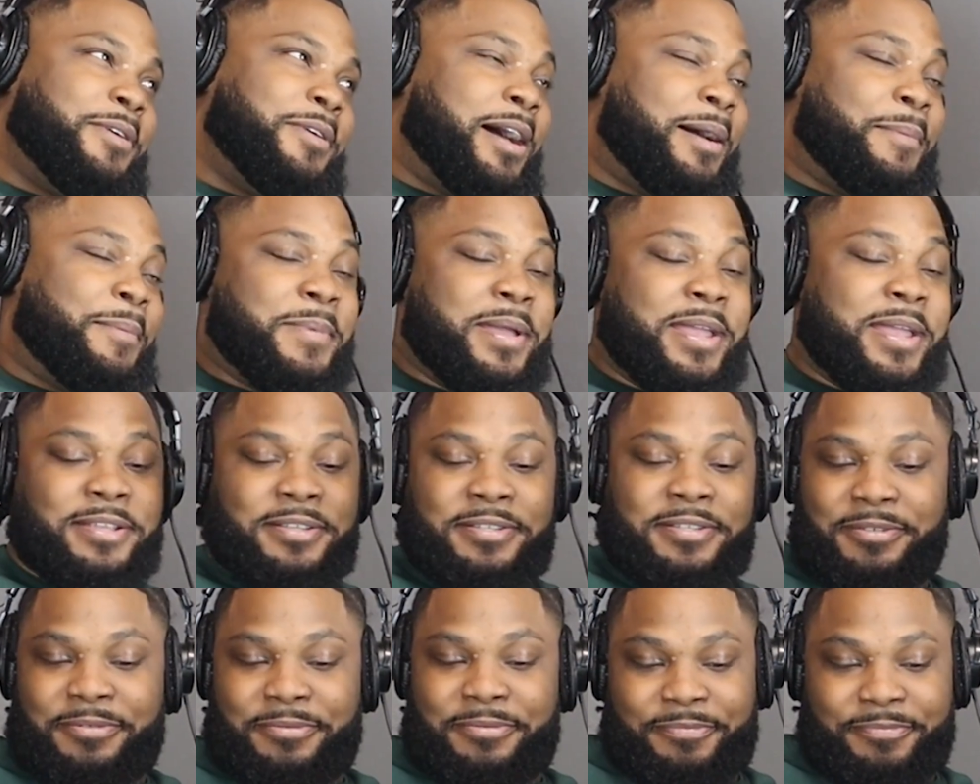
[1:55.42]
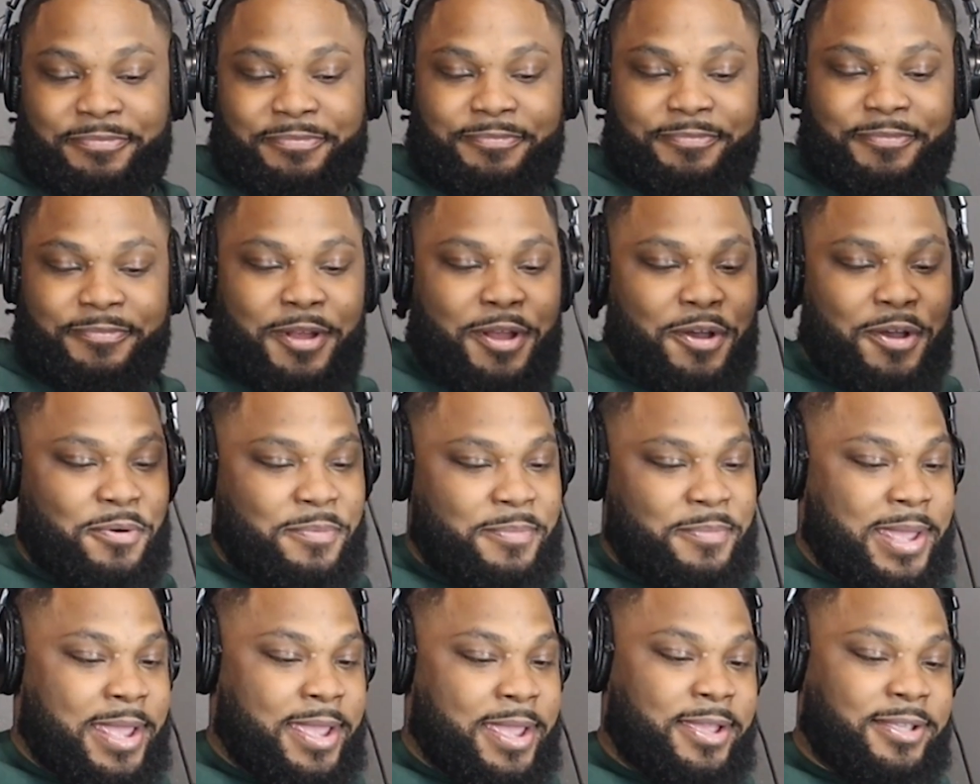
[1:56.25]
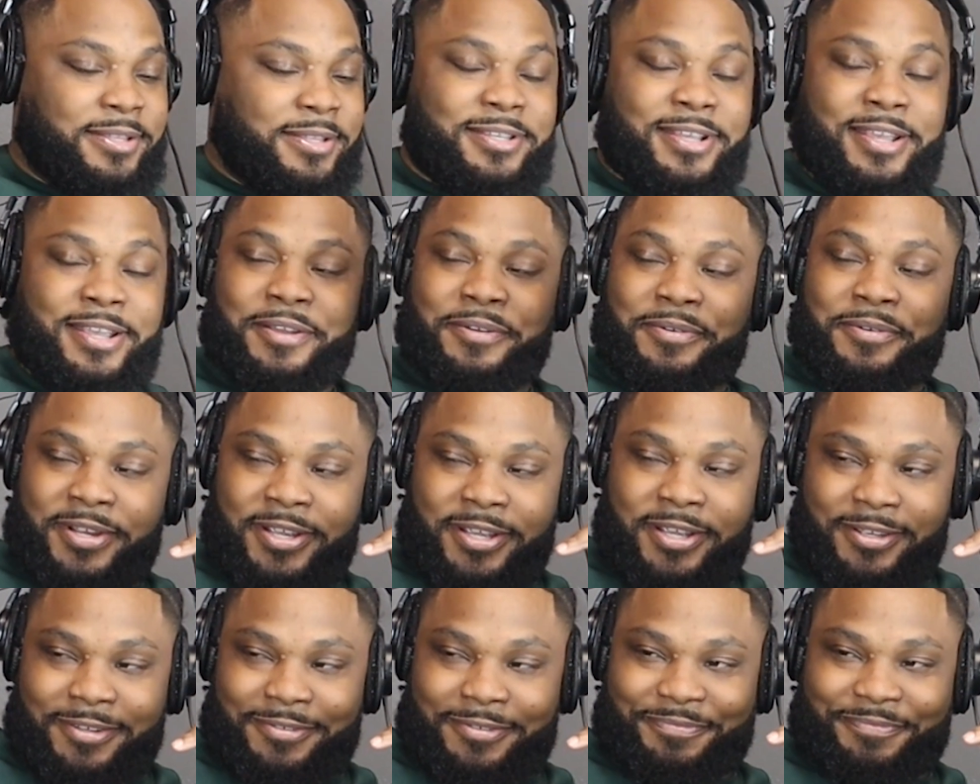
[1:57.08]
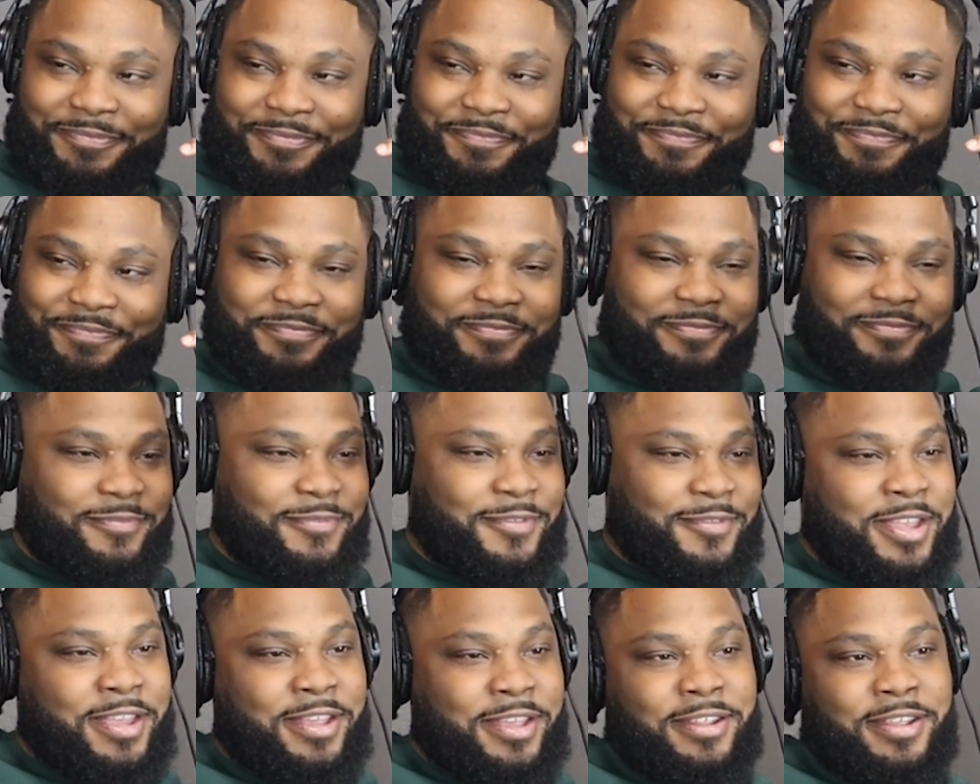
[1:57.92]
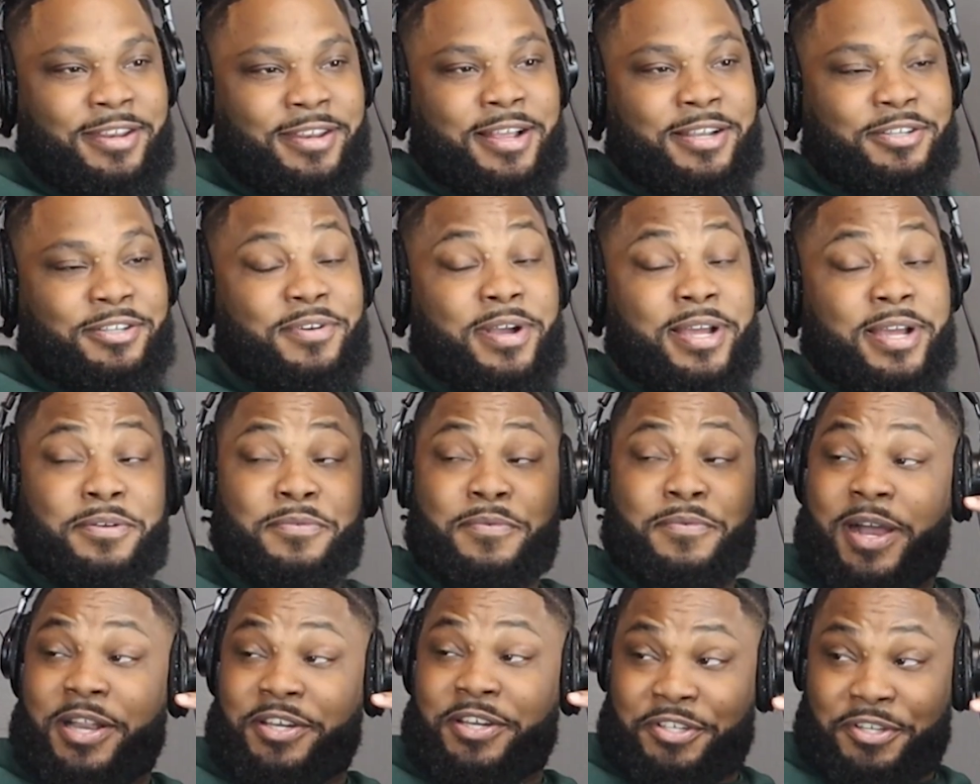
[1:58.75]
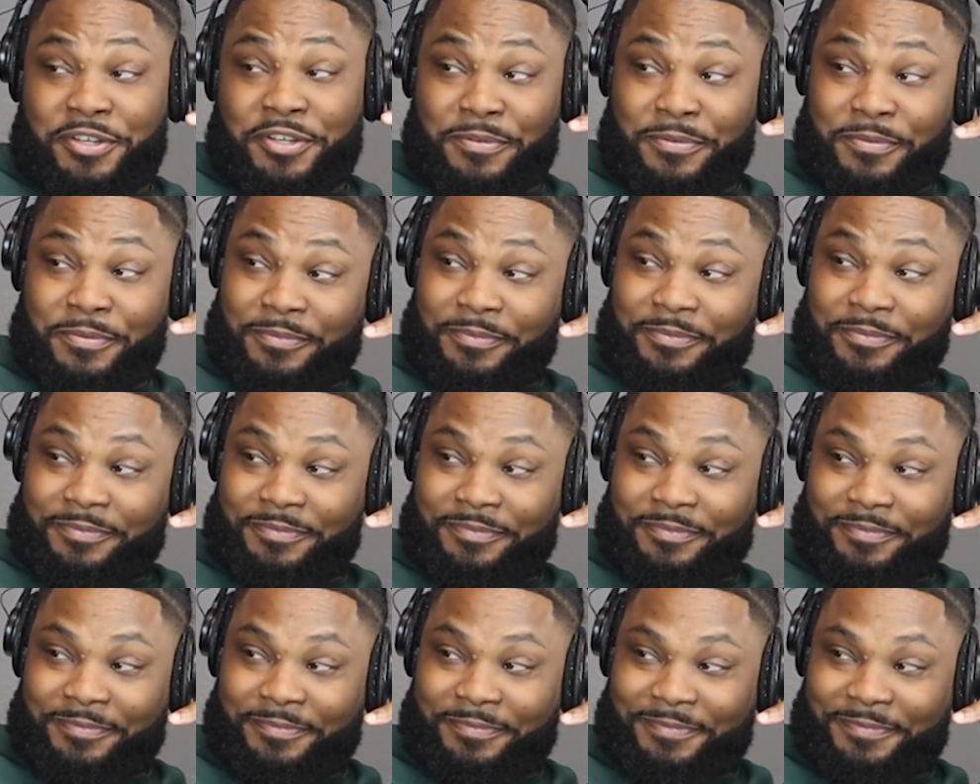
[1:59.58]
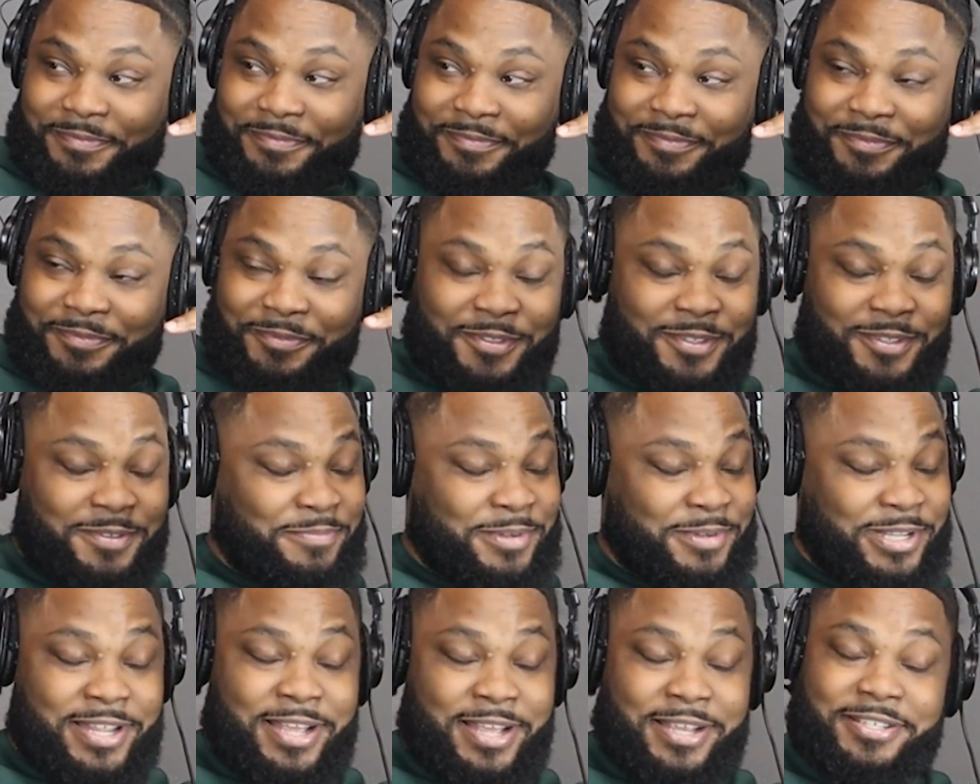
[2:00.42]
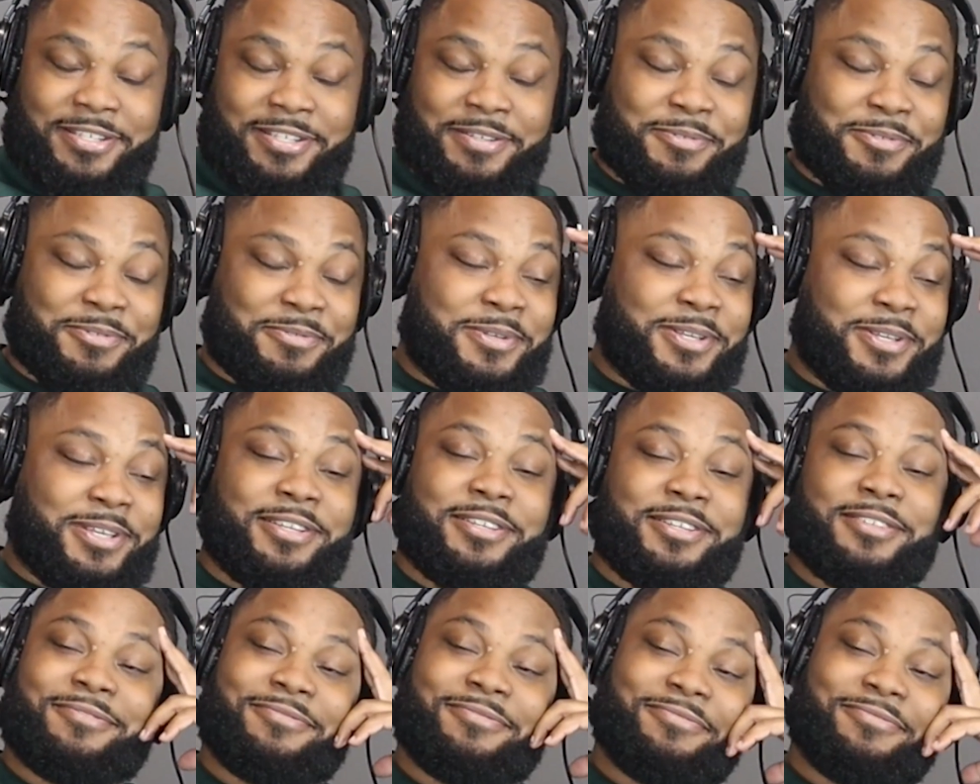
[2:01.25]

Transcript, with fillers: I made some homemade sangria. Yeah. And then I tried to watch you. Yeah. But that shit was weak.